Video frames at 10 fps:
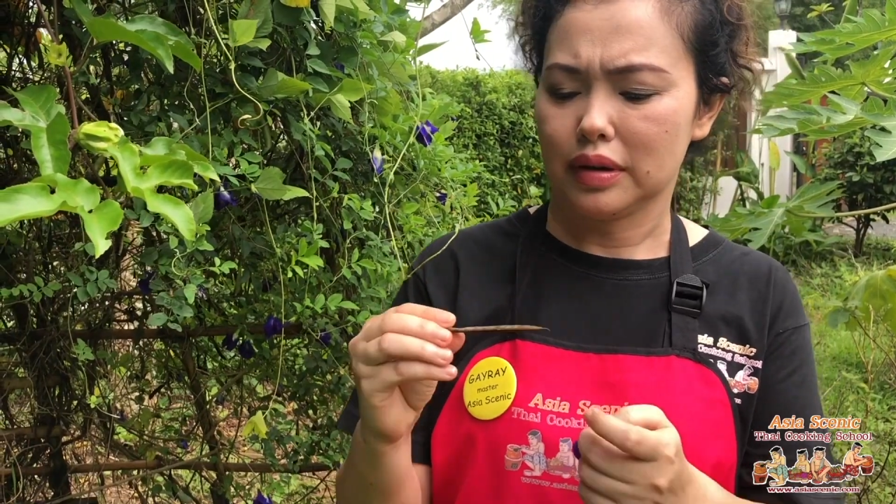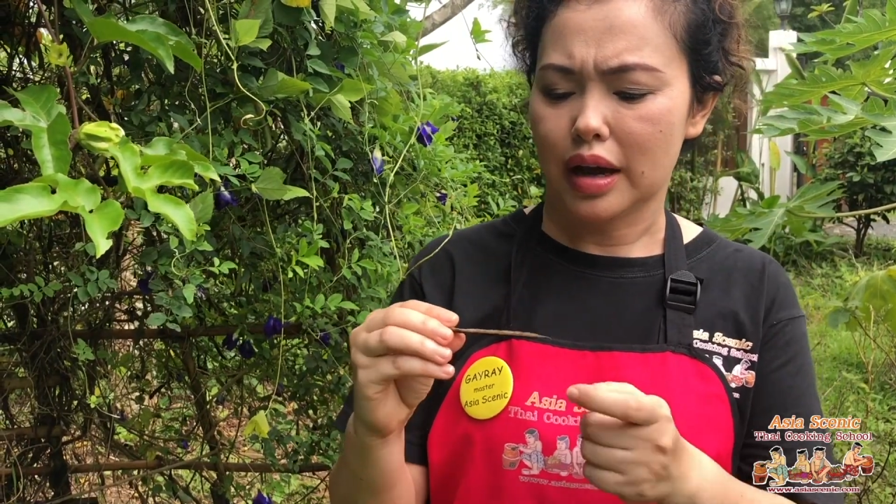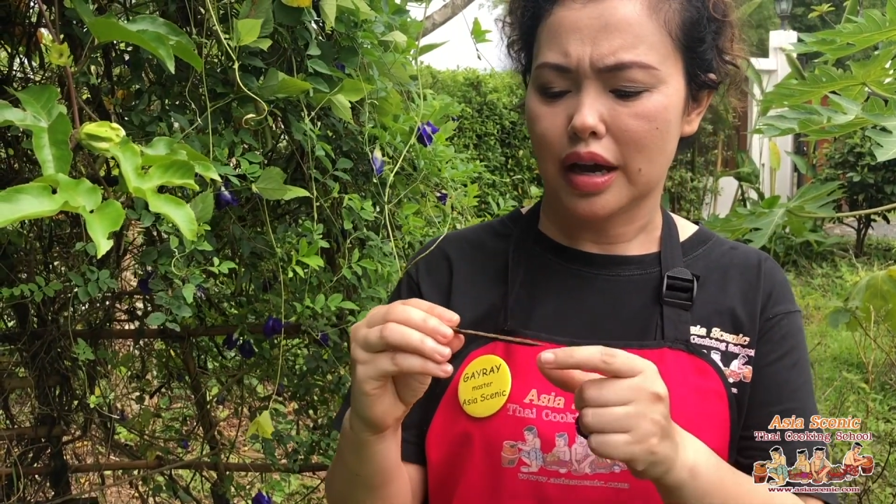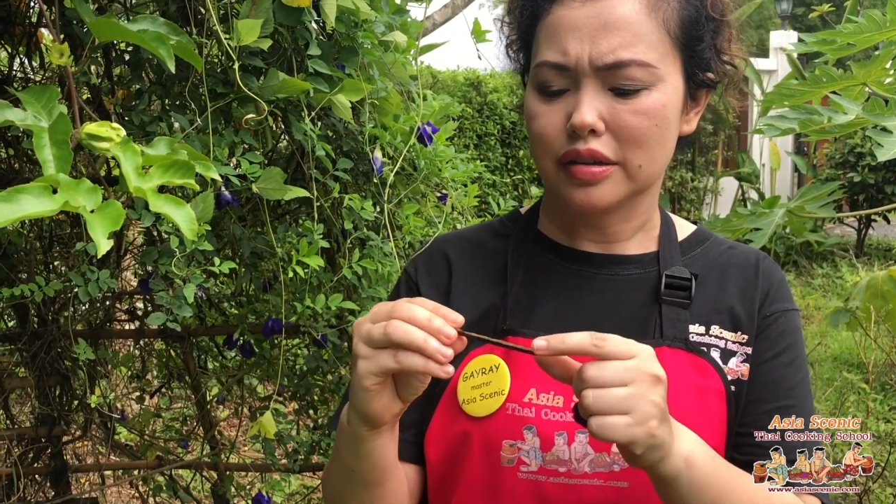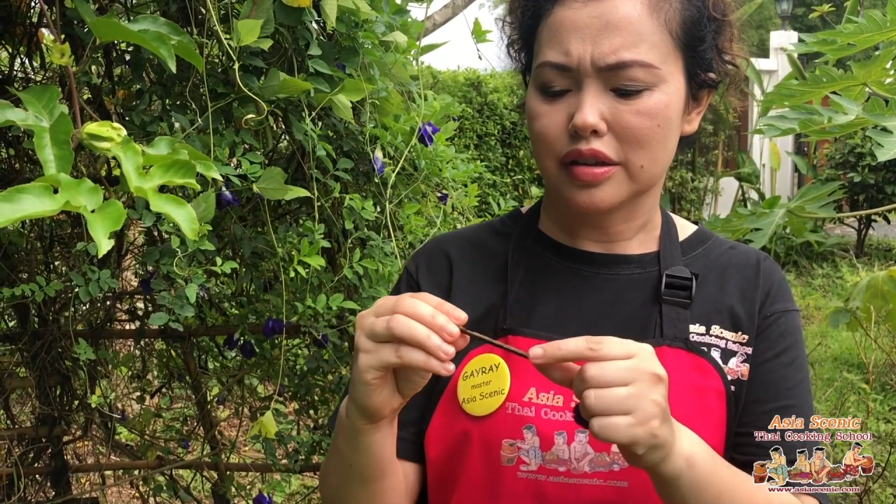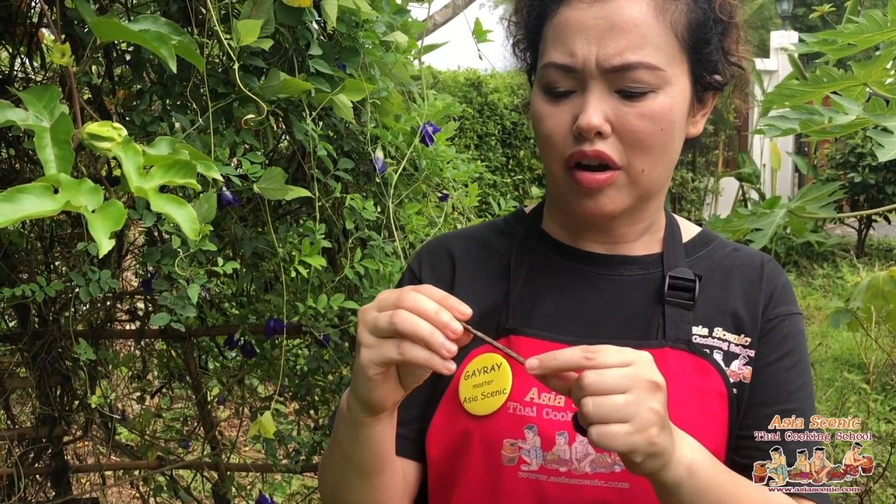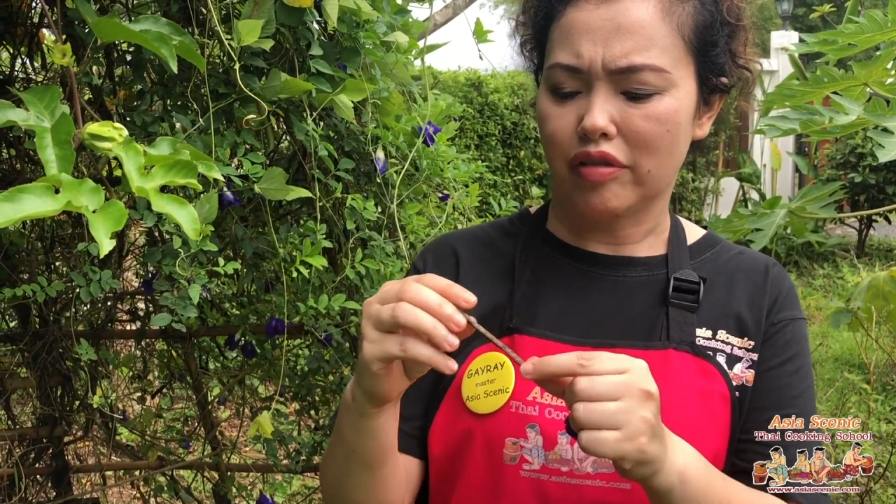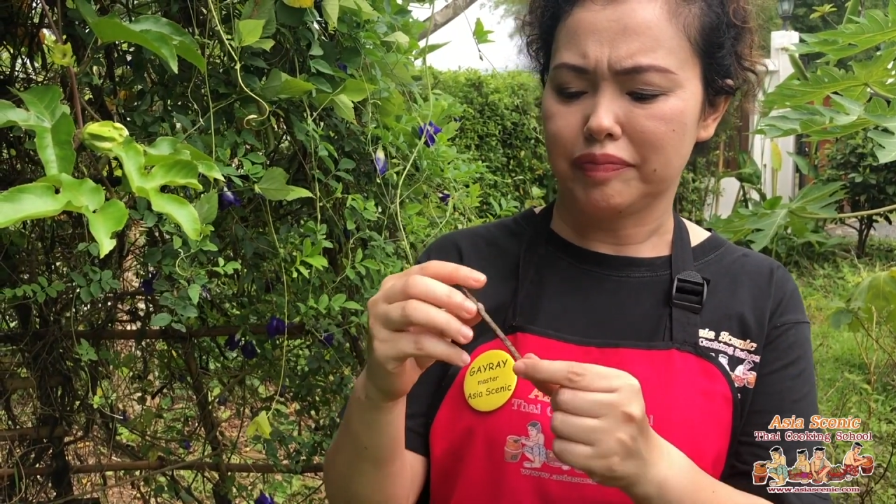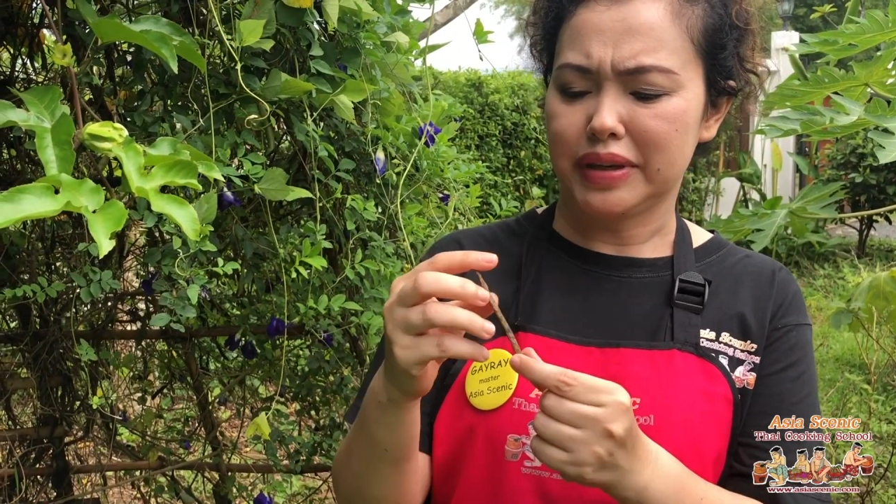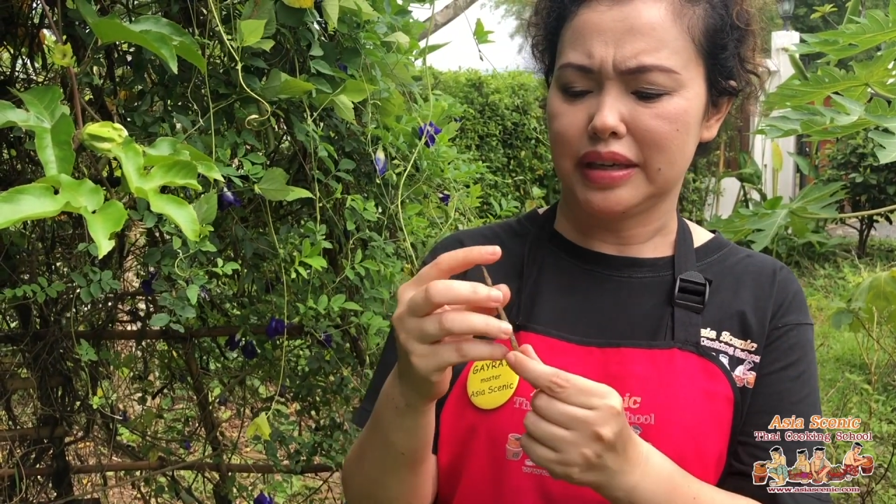kind
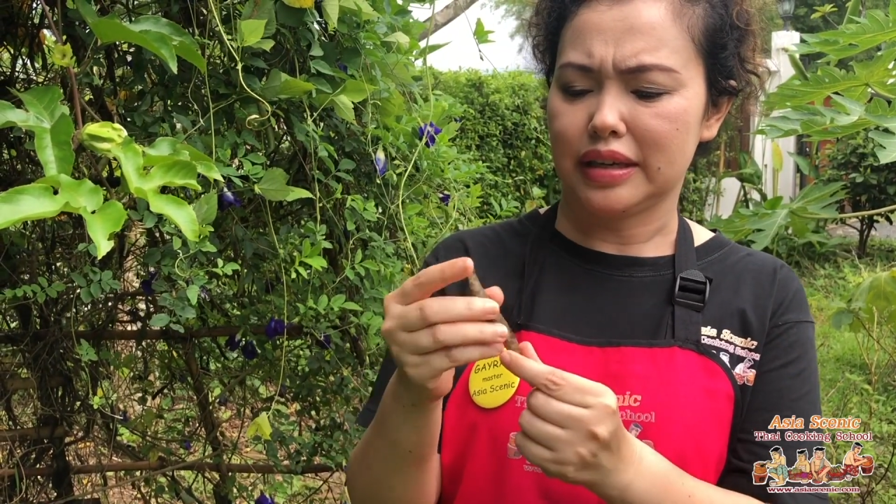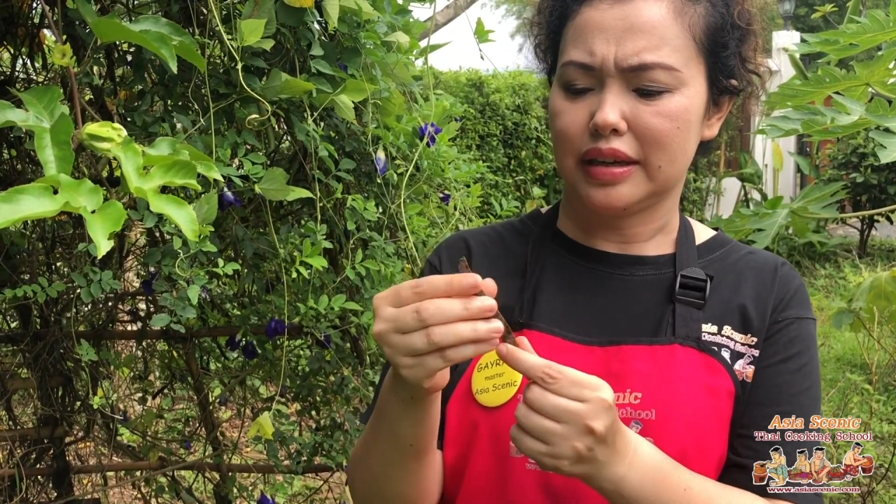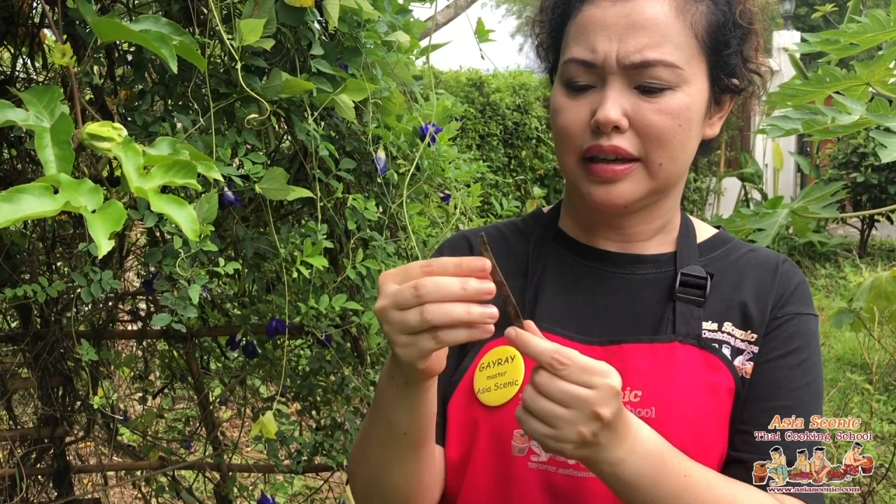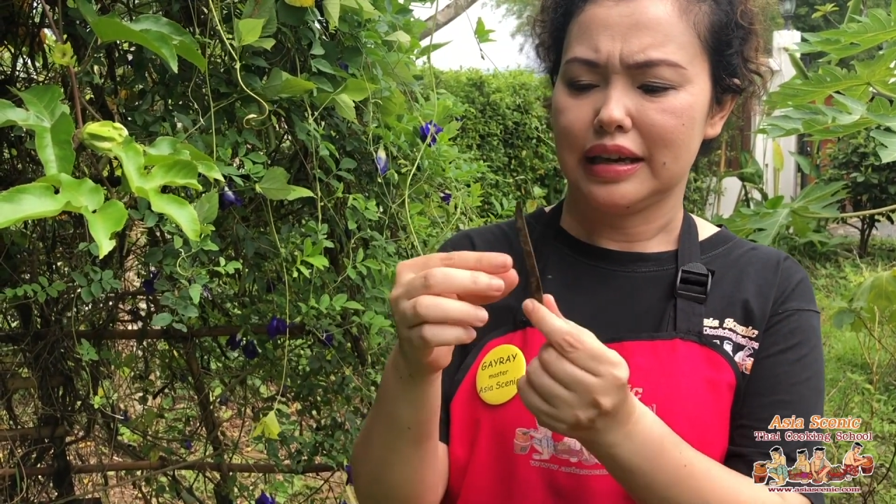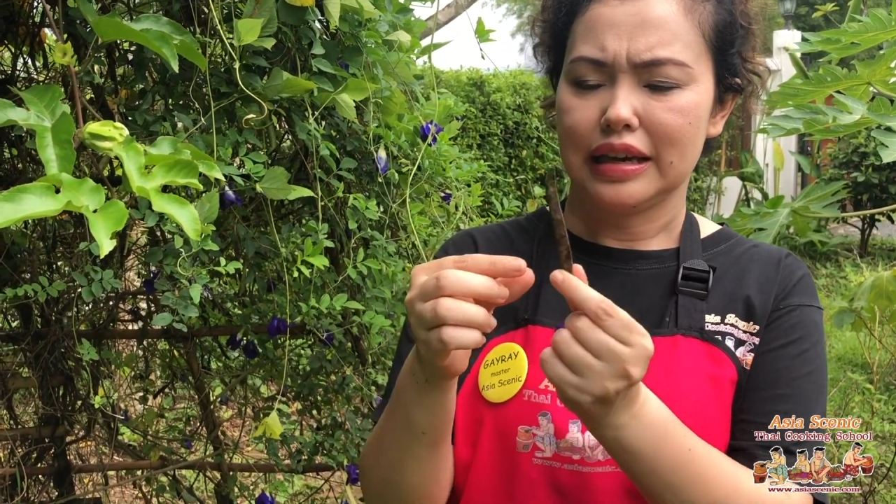of pea.